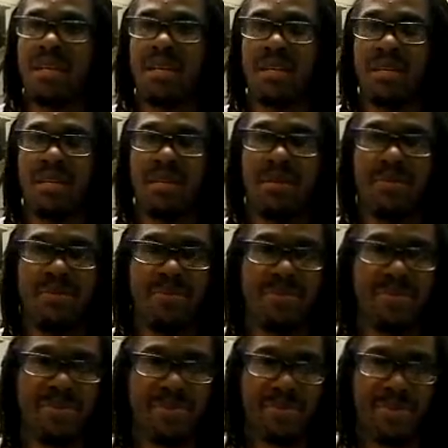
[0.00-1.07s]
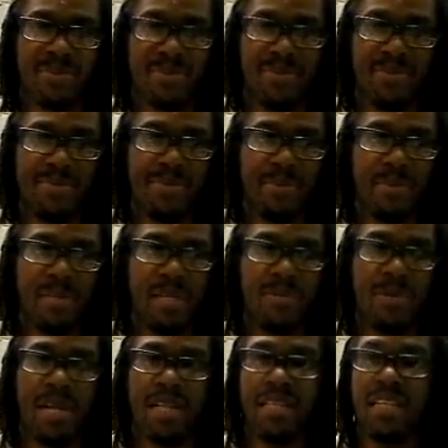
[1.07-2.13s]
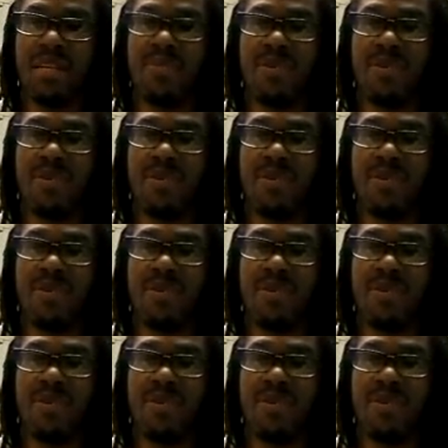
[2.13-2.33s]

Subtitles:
But I think